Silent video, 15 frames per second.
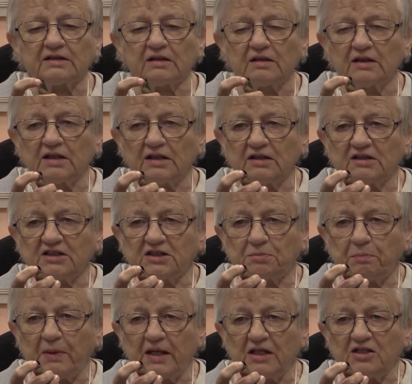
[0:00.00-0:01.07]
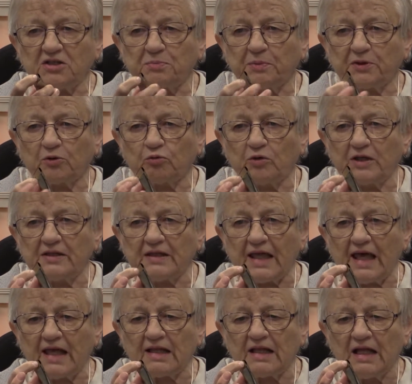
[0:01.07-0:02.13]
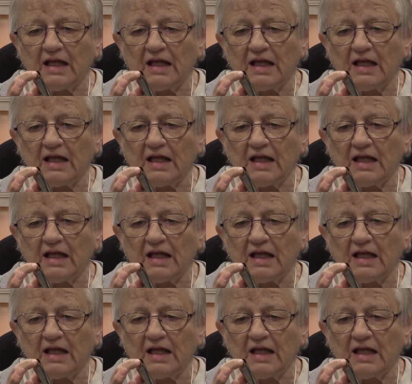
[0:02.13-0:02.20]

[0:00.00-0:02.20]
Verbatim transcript: little space between that